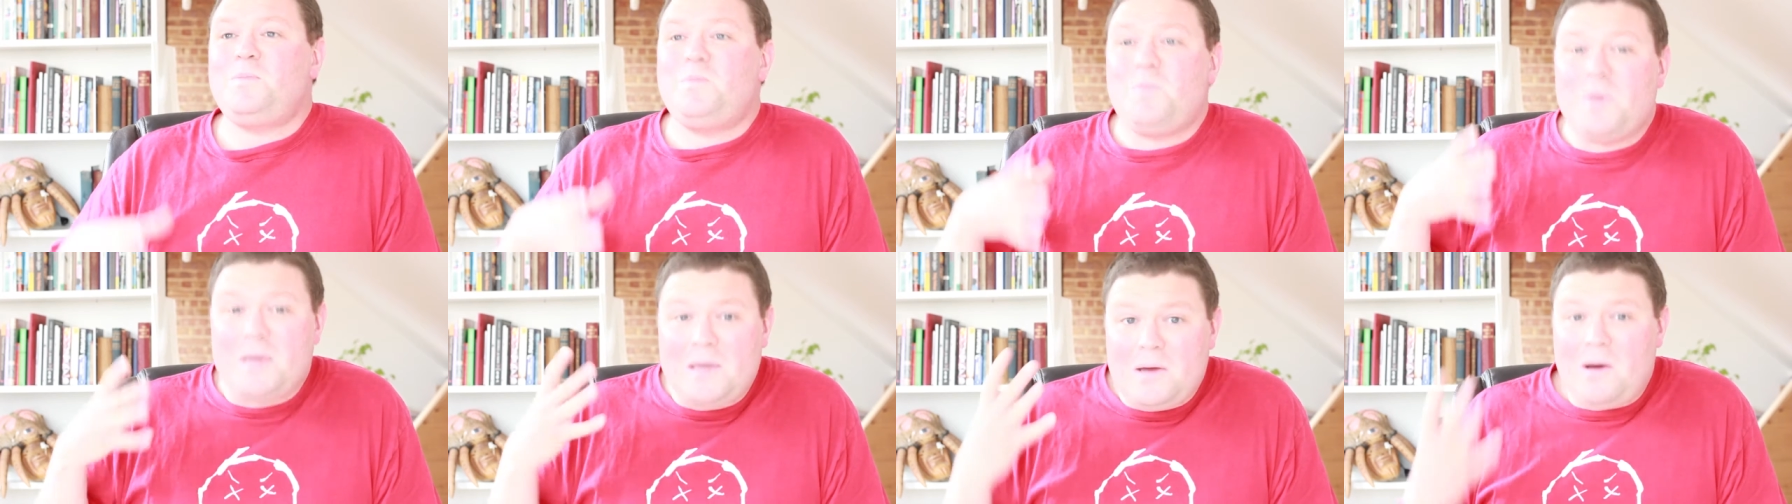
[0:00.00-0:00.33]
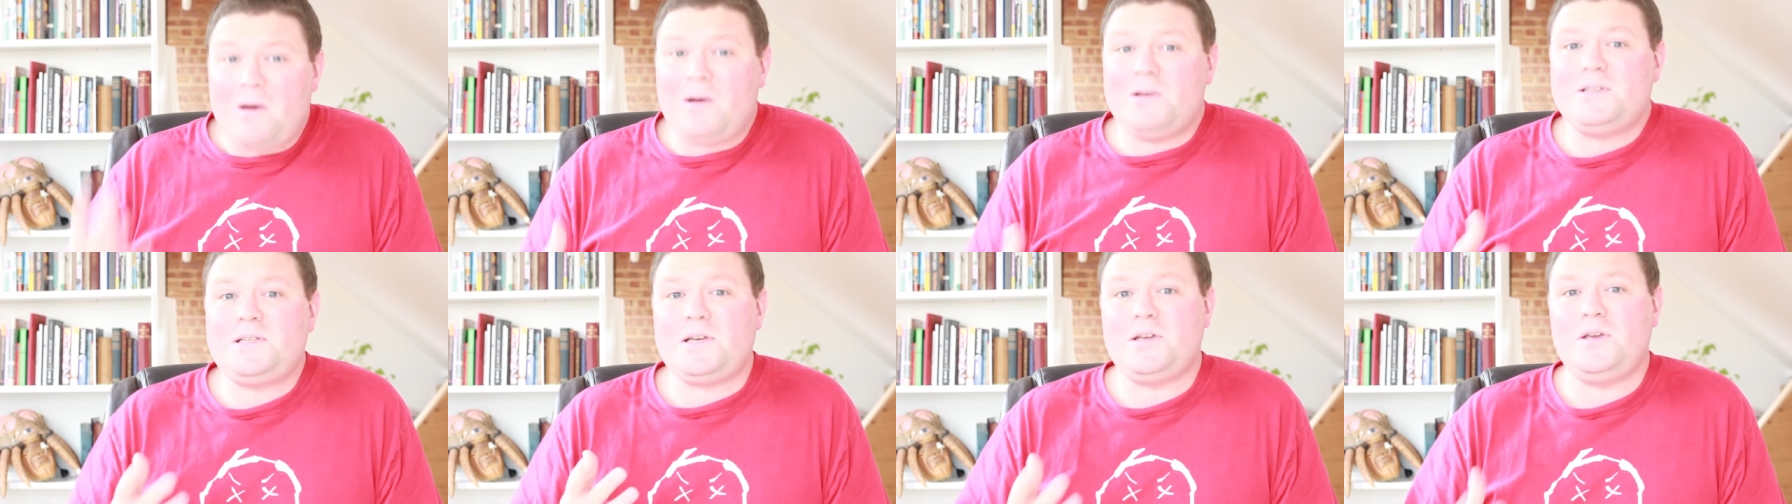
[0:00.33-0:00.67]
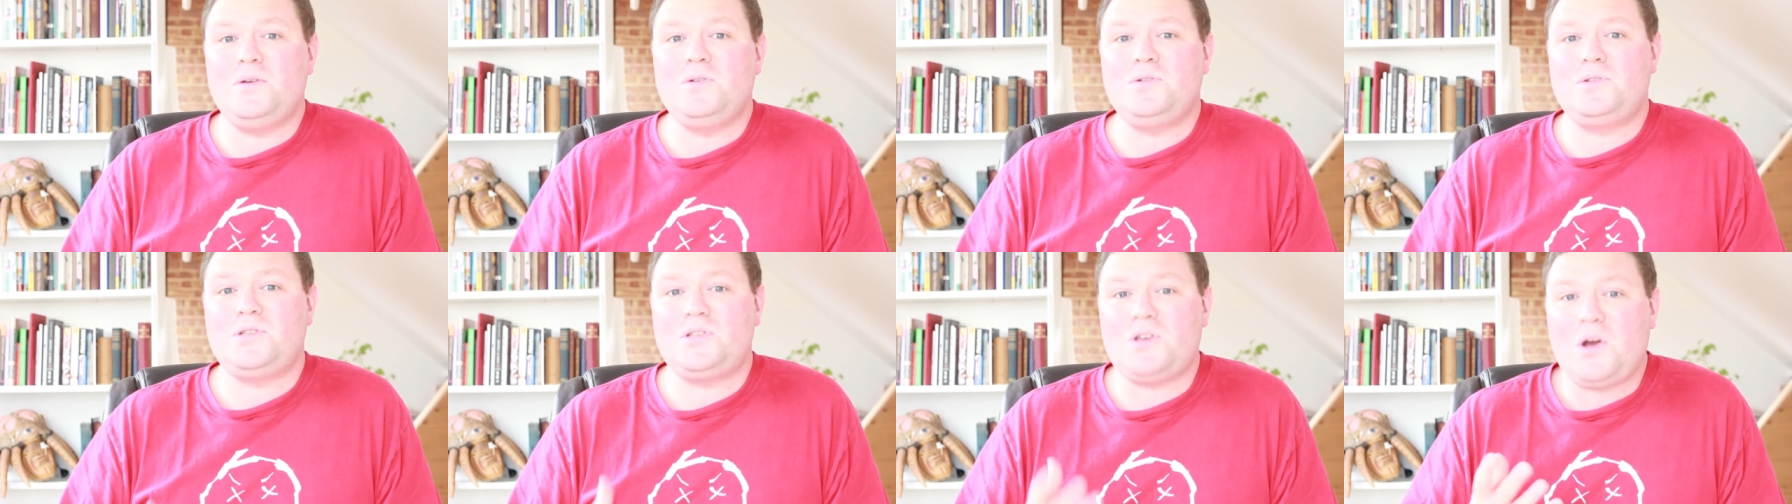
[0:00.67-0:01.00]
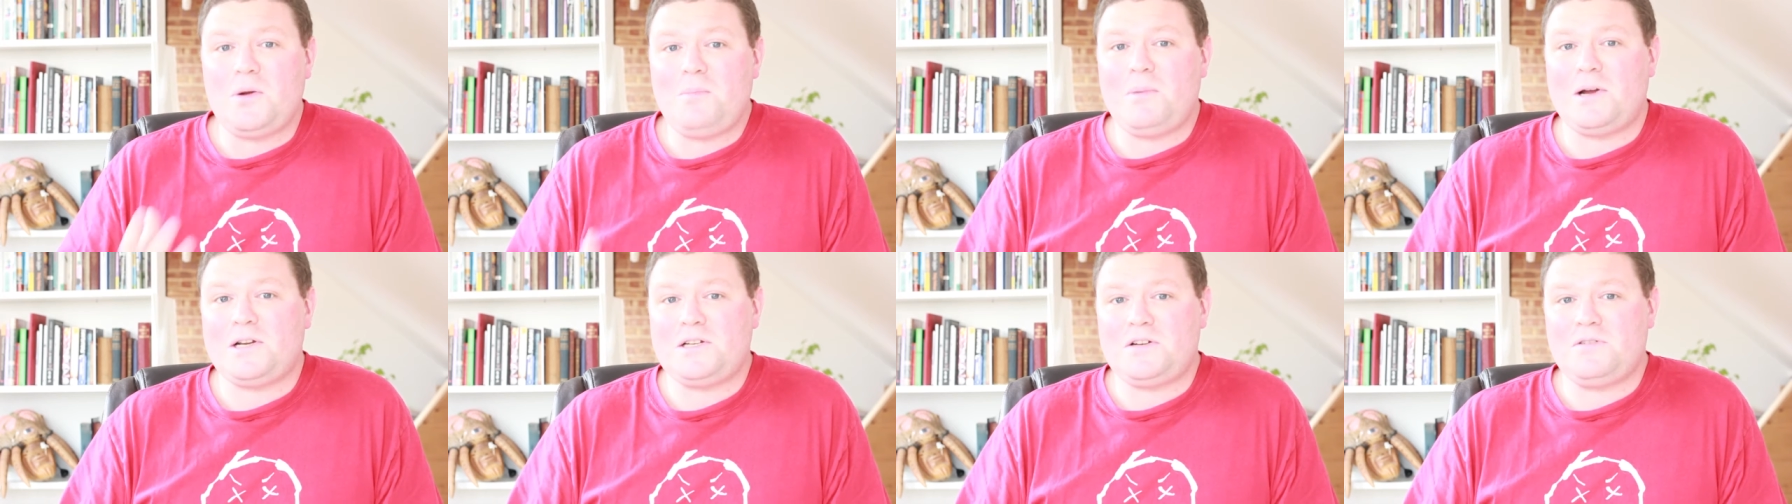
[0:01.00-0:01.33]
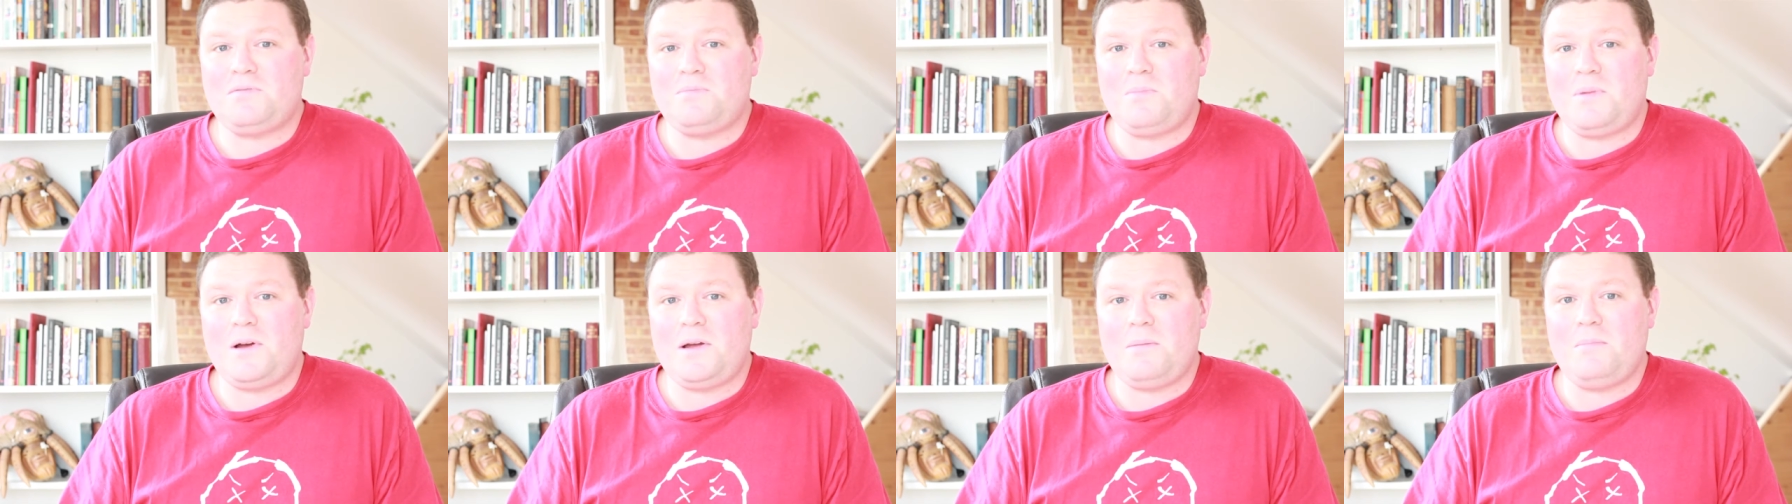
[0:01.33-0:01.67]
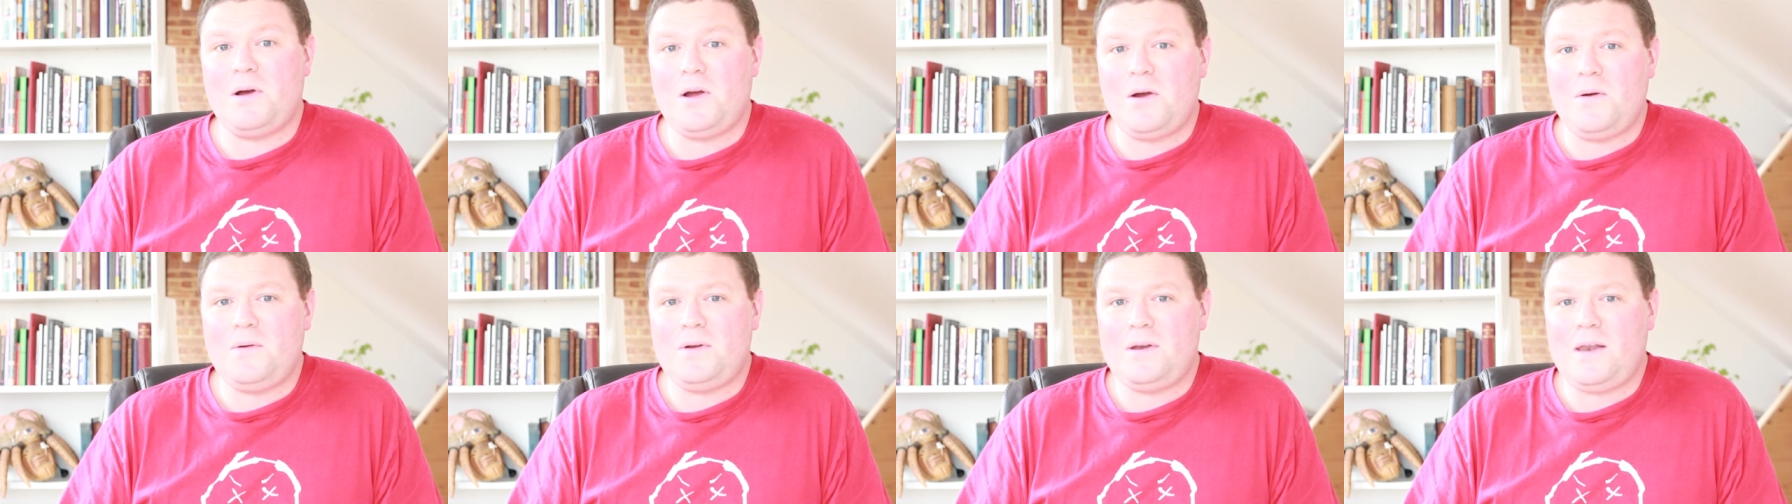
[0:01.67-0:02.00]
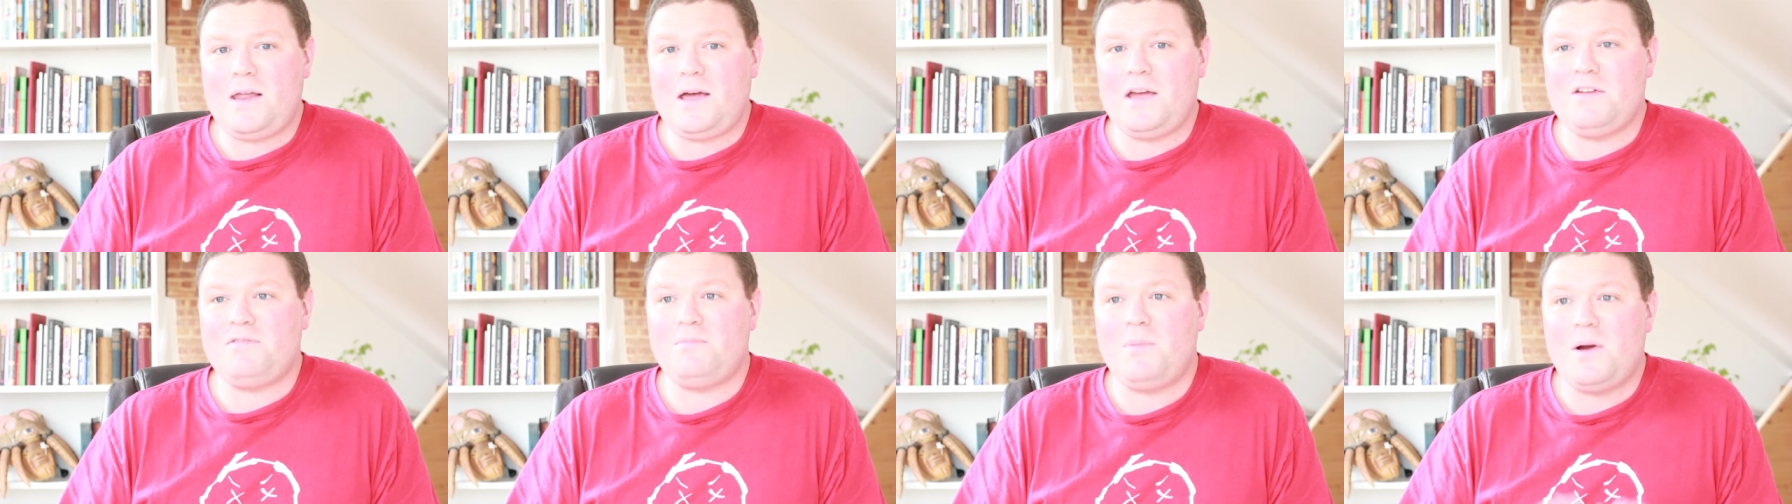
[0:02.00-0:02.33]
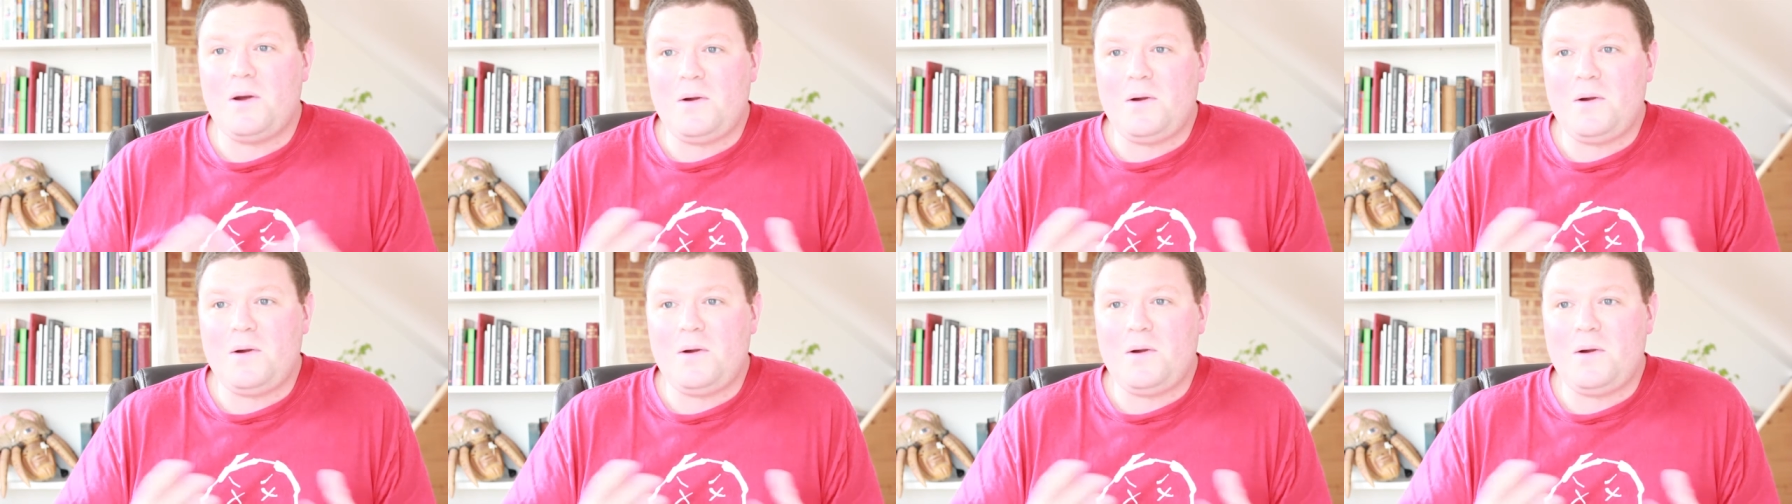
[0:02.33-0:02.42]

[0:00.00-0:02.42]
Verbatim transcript: because I use so much of my own life,